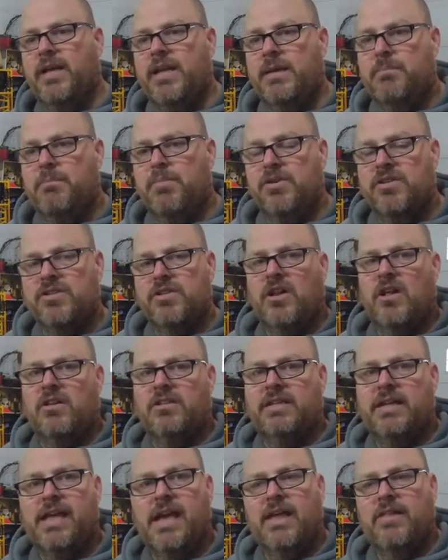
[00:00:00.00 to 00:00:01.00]
and he puts it all
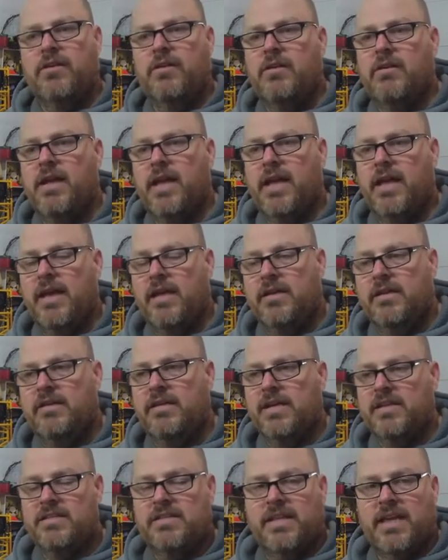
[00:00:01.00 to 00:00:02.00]
together and
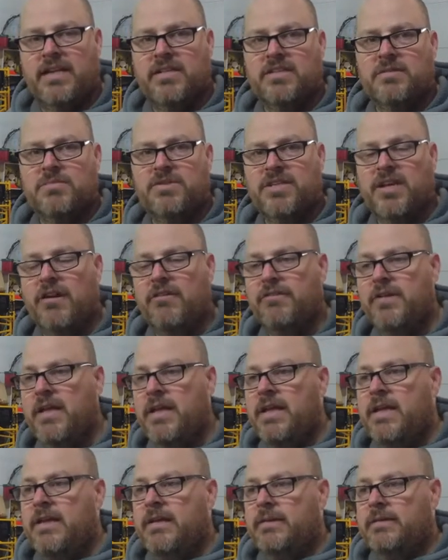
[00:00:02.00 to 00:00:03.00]
does the ends himself.
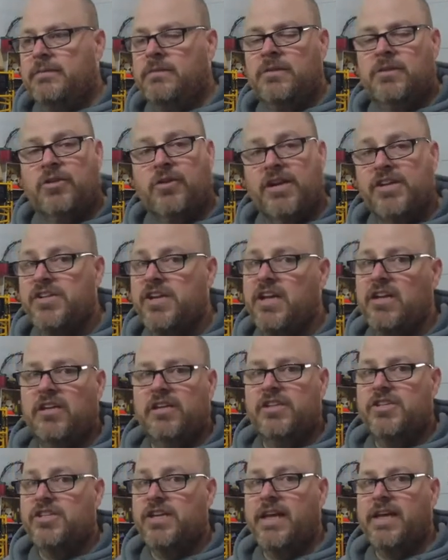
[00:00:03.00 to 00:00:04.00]
Great channel
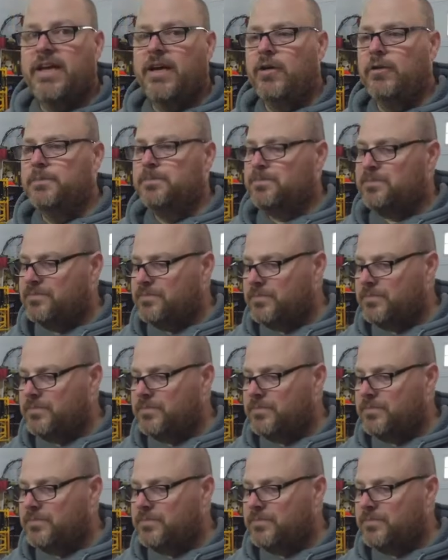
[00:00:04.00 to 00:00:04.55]
to check out,